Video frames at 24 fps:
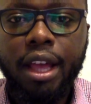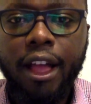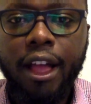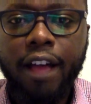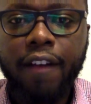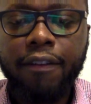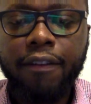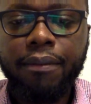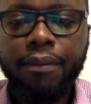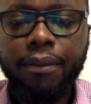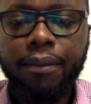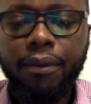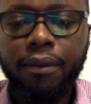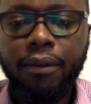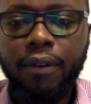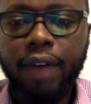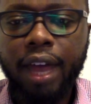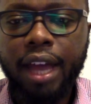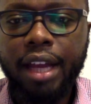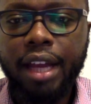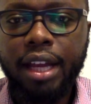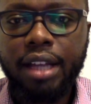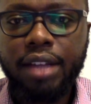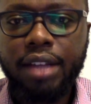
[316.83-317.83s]
have
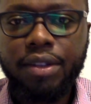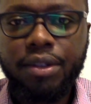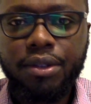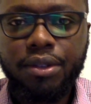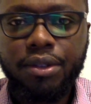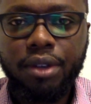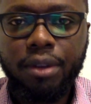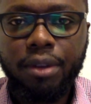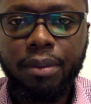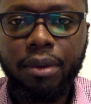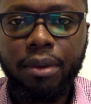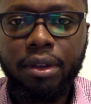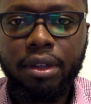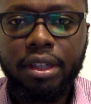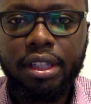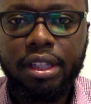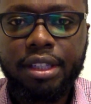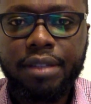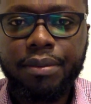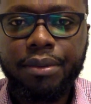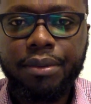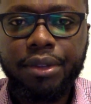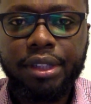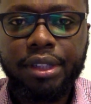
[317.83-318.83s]
provided to support
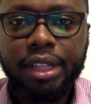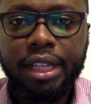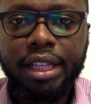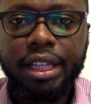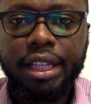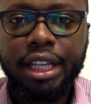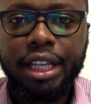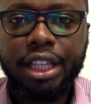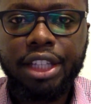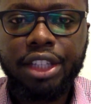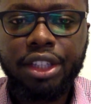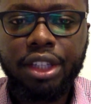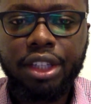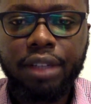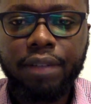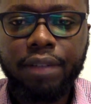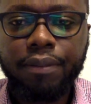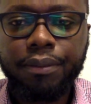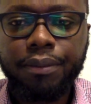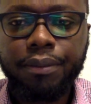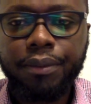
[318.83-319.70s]
this presentation.